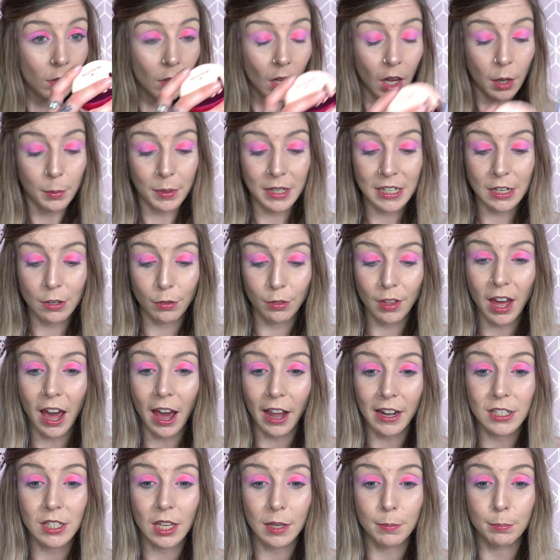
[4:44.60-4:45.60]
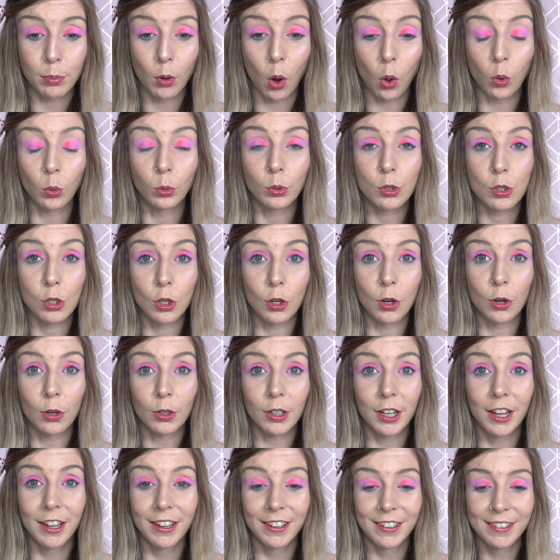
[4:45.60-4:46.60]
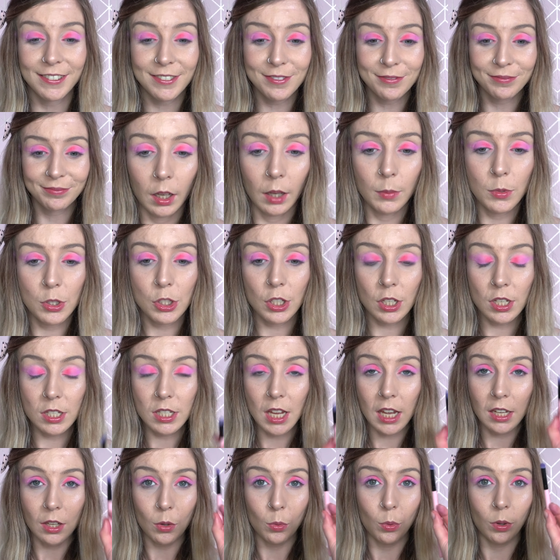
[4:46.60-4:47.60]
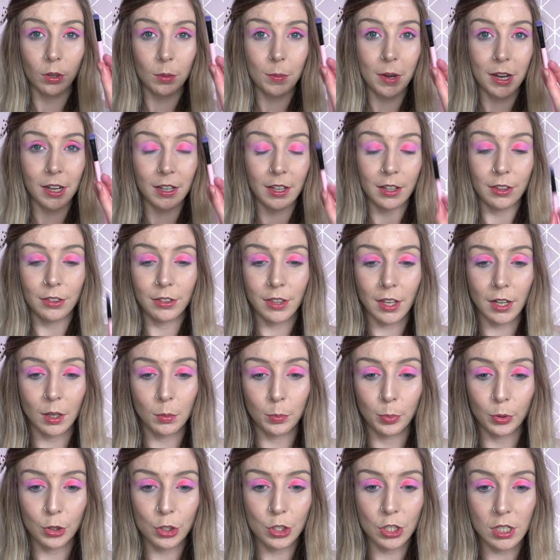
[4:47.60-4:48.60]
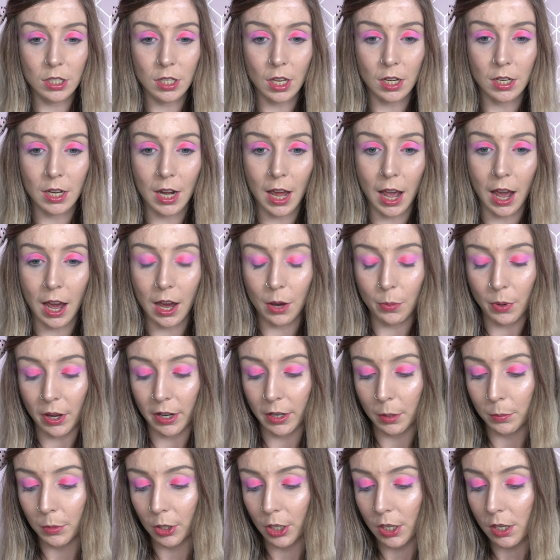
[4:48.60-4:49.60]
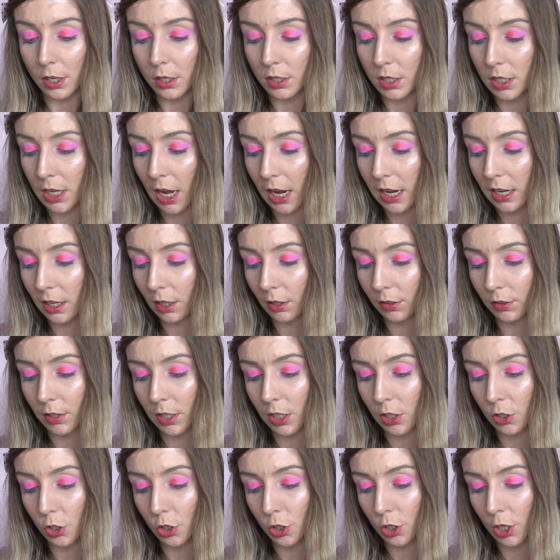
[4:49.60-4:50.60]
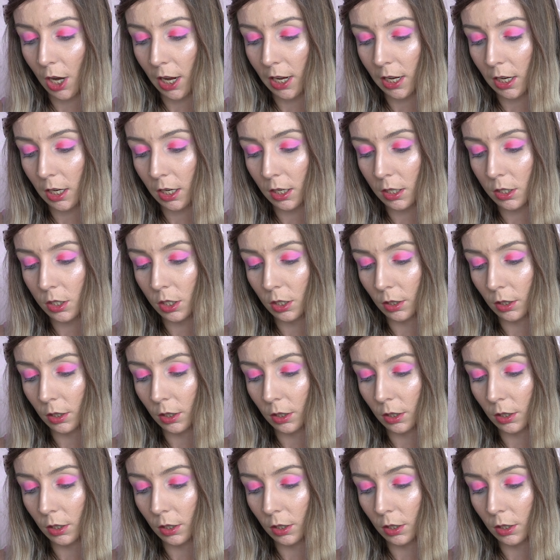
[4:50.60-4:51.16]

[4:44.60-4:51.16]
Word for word: I mean, that is a bold look. I'm just going to take one of my thinner brushes now and I'm going to take the shade